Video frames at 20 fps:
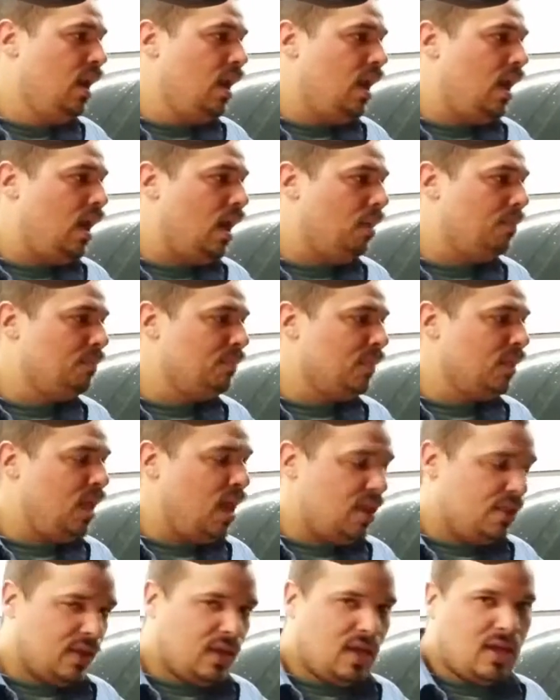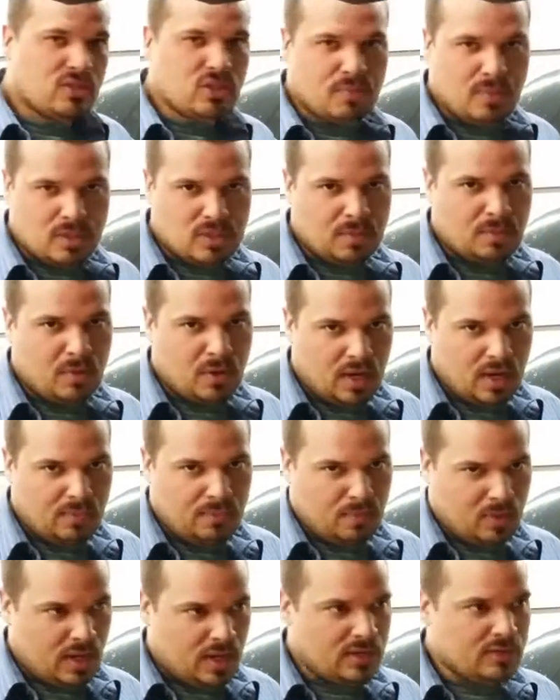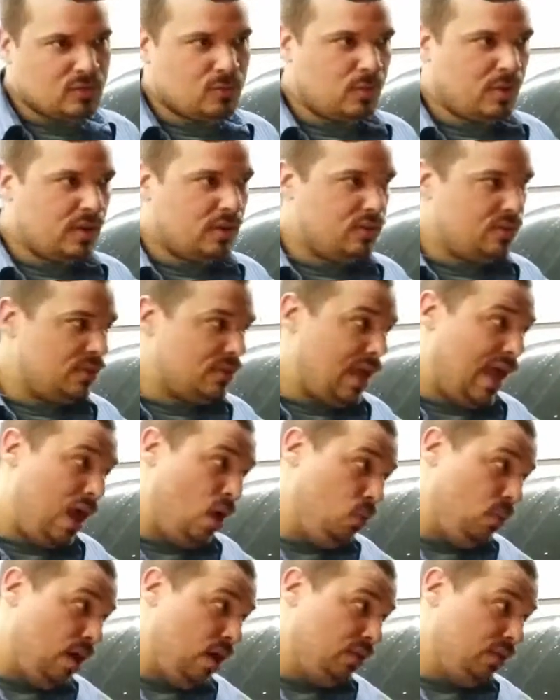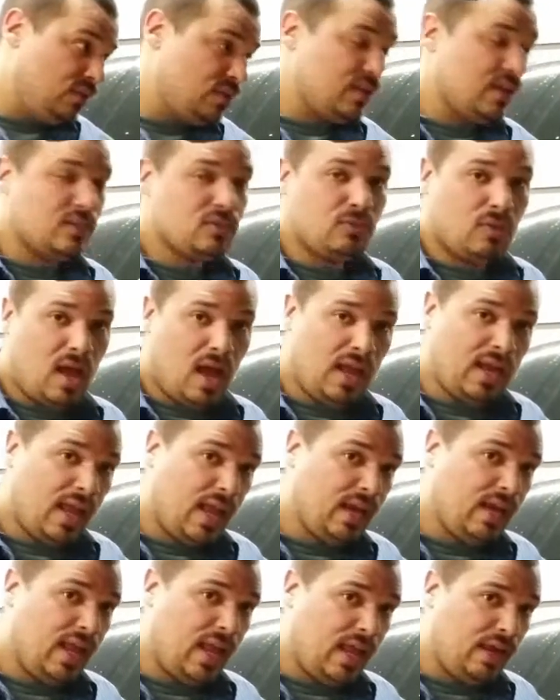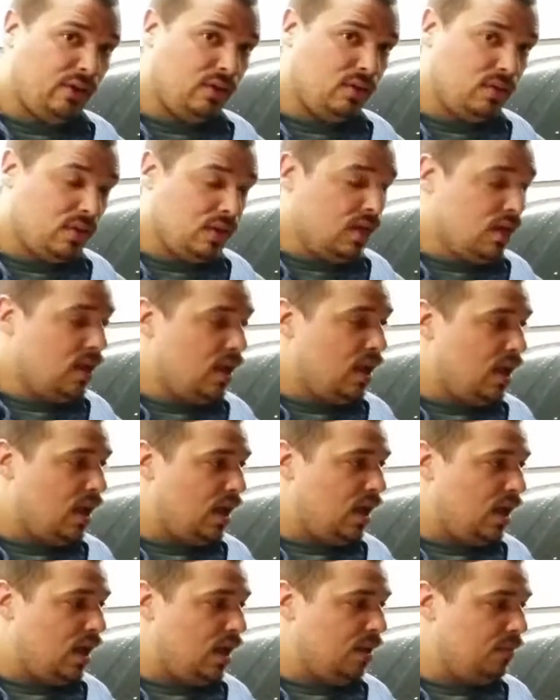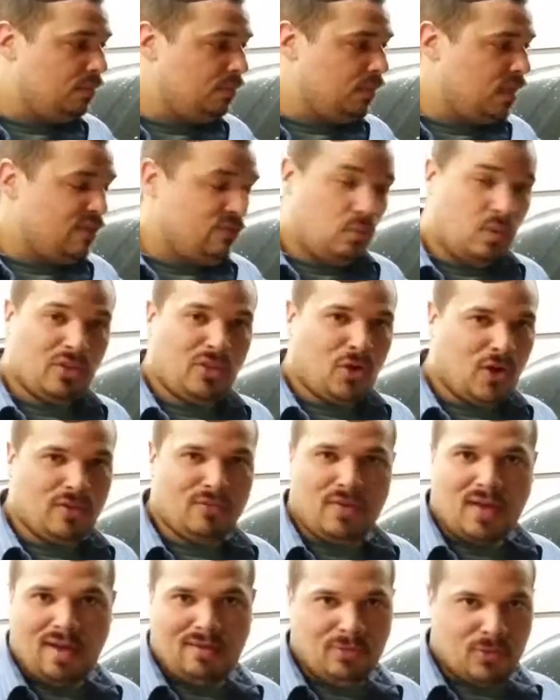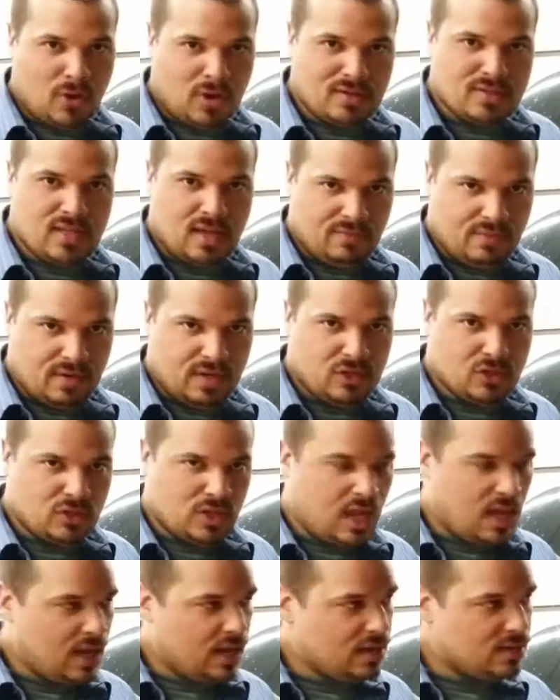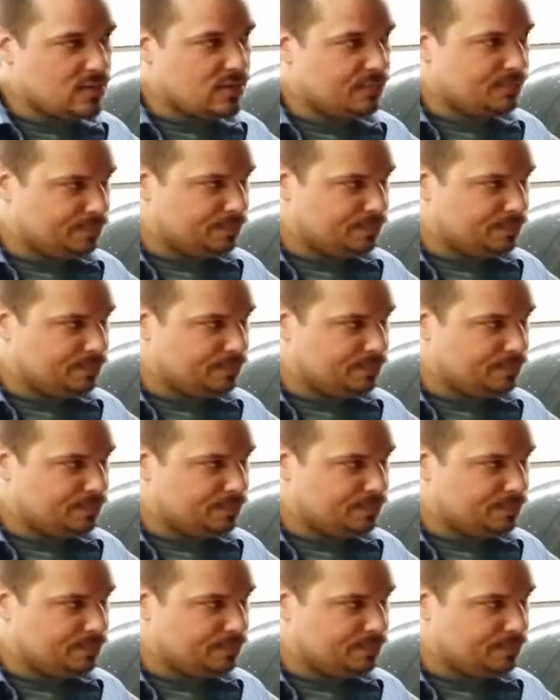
A lot of the customers are pretty impressed with how well these things ride and handle, even with 35, 37-inch tires.